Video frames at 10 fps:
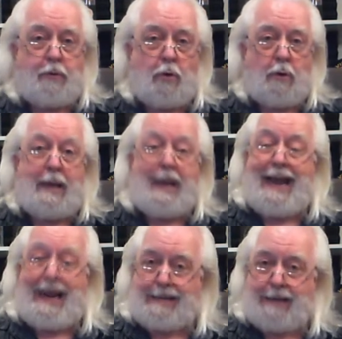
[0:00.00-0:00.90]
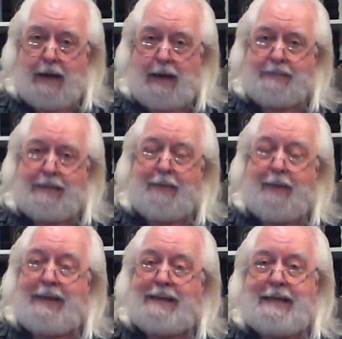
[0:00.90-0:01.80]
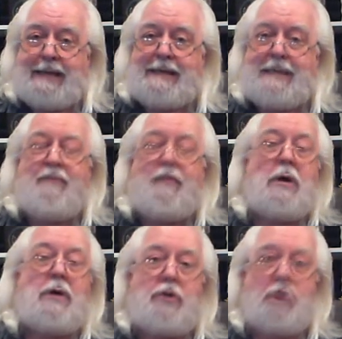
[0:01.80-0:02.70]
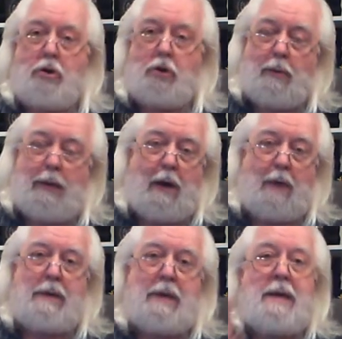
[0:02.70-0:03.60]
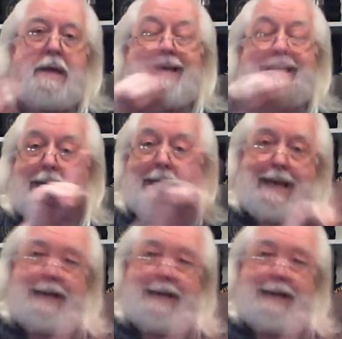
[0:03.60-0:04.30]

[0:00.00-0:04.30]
we strummed the chord 8 times, and that set us up for a turnaround